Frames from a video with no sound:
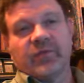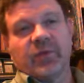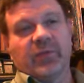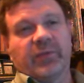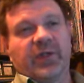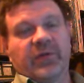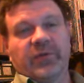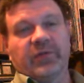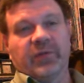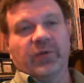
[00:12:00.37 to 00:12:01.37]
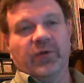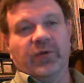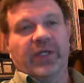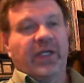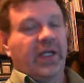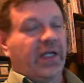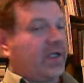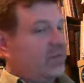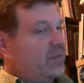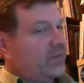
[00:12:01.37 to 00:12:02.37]
to prepare this report.
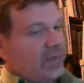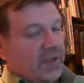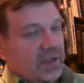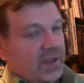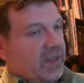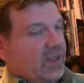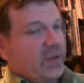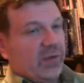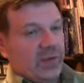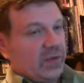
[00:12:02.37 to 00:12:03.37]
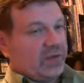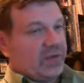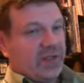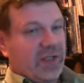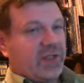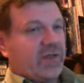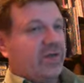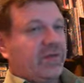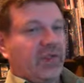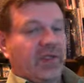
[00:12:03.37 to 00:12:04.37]
Again, I know of an
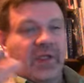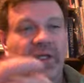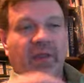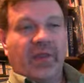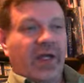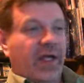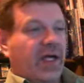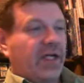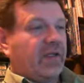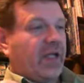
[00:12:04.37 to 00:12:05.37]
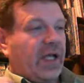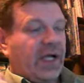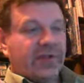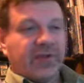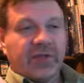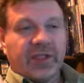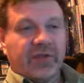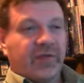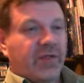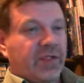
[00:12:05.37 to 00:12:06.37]
organization that asked
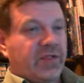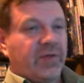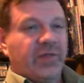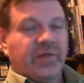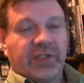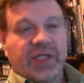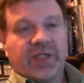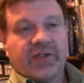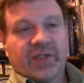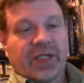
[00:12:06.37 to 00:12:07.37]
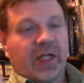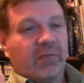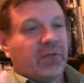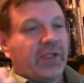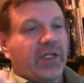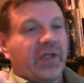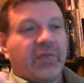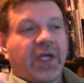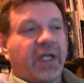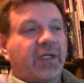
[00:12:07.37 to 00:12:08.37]
if they should engage in a capital
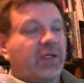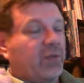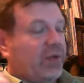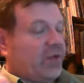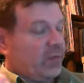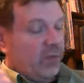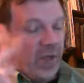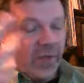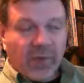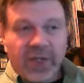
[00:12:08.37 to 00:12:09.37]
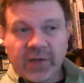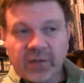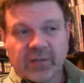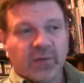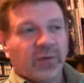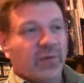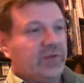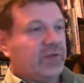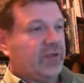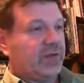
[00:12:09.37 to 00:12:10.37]
campaign, and within 1 week a report
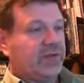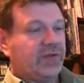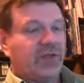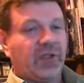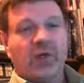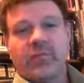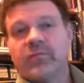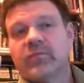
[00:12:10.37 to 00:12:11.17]
was delivered, said, nope,